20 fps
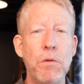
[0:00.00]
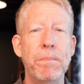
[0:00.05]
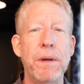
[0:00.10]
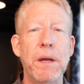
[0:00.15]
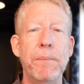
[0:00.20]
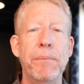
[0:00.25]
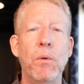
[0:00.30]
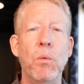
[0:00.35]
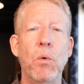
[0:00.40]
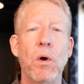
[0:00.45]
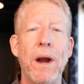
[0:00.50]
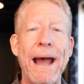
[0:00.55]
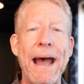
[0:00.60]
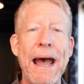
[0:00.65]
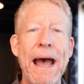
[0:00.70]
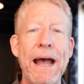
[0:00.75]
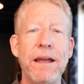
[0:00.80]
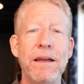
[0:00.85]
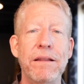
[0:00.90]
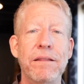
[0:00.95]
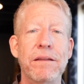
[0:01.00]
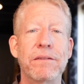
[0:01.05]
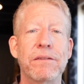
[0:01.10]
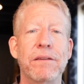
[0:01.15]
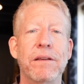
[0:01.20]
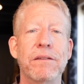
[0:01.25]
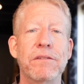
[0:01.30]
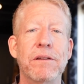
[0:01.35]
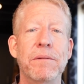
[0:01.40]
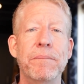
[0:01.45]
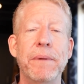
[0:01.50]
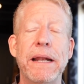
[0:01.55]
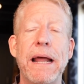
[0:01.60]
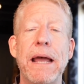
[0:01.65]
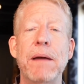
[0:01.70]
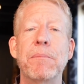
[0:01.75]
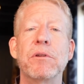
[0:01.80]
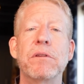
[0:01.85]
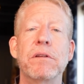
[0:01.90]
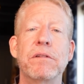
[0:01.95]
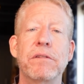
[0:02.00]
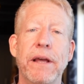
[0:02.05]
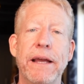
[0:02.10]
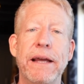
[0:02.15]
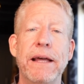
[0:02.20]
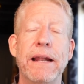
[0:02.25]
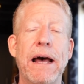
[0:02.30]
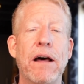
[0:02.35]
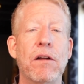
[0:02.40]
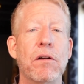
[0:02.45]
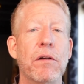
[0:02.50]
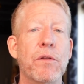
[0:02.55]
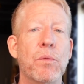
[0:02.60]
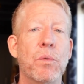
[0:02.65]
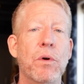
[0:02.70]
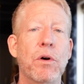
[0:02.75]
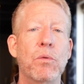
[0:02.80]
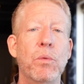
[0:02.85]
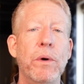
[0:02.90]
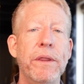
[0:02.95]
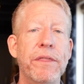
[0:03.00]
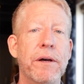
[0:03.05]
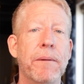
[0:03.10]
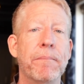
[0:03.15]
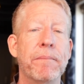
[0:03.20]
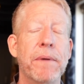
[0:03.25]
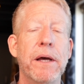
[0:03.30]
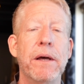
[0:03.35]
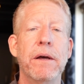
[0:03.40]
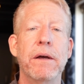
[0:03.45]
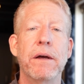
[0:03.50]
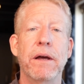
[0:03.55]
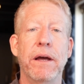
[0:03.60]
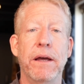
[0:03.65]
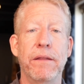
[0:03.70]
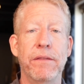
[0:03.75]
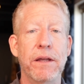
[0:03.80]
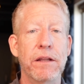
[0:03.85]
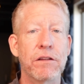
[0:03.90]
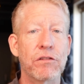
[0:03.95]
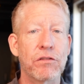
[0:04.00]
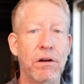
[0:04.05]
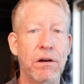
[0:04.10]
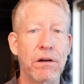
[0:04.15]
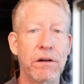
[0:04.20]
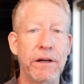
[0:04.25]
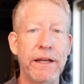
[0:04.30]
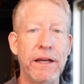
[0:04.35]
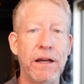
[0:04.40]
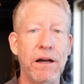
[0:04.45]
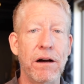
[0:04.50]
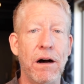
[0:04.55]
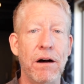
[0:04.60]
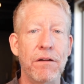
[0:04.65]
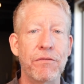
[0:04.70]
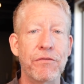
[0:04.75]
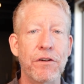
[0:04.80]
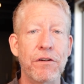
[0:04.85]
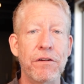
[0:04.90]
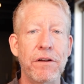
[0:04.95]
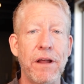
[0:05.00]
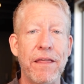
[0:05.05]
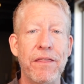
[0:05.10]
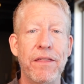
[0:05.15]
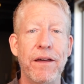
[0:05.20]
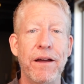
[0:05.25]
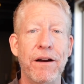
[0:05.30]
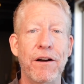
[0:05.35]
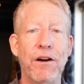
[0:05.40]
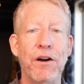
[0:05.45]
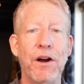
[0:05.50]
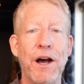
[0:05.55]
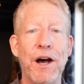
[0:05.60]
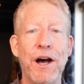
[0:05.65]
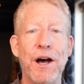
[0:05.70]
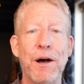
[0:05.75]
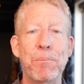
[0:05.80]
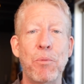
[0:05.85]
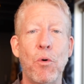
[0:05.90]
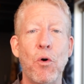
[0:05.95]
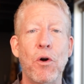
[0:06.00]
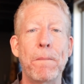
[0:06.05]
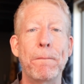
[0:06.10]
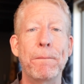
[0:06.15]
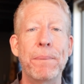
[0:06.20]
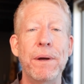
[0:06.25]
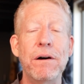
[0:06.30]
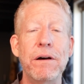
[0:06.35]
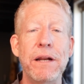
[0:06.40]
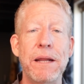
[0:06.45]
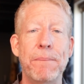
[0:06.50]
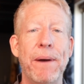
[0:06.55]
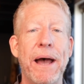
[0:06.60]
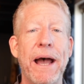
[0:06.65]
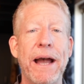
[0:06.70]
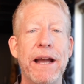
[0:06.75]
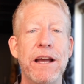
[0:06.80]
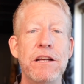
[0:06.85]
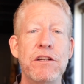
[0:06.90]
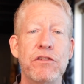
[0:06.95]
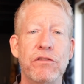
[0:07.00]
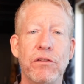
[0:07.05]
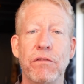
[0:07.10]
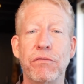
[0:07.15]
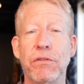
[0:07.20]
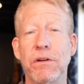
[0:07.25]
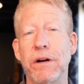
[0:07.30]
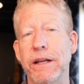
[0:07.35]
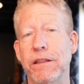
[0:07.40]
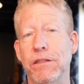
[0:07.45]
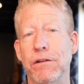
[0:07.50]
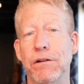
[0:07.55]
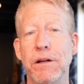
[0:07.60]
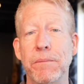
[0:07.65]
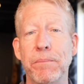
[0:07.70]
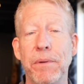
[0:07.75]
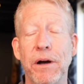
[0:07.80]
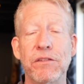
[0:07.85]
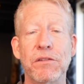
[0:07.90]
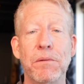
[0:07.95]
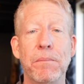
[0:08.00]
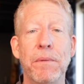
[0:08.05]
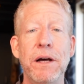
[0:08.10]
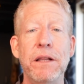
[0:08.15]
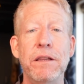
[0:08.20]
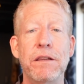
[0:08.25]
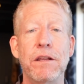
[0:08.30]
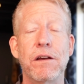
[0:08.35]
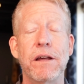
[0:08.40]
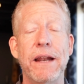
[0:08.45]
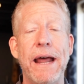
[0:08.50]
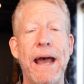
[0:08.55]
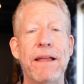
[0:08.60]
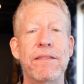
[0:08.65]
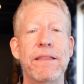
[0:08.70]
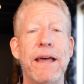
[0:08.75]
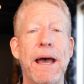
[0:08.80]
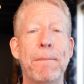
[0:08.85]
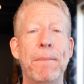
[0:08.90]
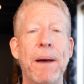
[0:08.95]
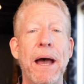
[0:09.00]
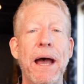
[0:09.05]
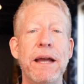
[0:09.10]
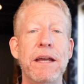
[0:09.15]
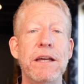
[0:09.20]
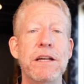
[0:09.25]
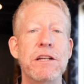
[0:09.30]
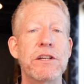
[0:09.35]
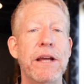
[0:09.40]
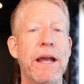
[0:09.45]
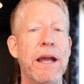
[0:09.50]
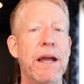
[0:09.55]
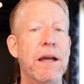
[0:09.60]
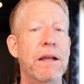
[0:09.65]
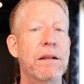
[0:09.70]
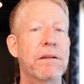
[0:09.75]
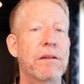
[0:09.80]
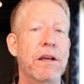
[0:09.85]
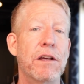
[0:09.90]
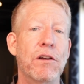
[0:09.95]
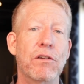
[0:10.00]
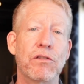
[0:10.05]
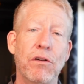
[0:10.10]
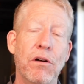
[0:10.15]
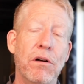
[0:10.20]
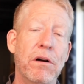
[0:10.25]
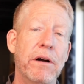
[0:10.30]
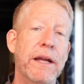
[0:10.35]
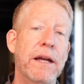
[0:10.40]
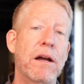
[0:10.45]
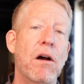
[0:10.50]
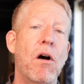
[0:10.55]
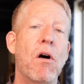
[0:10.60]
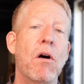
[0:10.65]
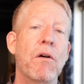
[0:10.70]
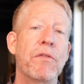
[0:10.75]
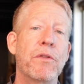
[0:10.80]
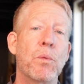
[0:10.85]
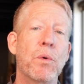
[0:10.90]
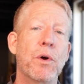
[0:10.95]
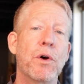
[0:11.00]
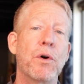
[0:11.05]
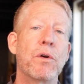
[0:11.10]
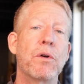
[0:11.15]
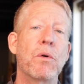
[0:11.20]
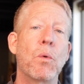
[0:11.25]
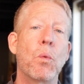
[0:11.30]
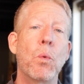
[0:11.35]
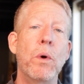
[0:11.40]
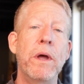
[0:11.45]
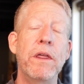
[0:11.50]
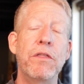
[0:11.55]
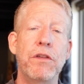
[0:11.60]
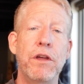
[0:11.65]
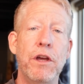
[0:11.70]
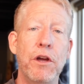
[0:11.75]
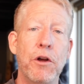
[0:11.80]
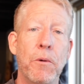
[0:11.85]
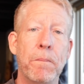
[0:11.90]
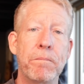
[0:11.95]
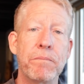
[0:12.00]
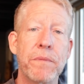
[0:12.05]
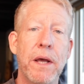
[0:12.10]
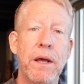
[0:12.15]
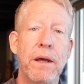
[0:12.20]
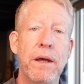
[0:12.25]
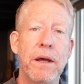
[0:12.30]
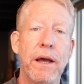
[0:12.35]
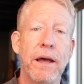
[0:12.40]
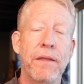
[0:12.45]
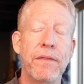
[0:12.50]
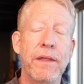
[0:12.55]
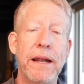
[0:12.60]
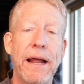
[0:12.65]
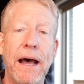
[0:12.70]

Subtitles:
people were hacking the system and able to take it out on the road with them. And then Starlink offered their portability package. So for like $30 a month, you could add that package and take your Starlink on the road with you. And then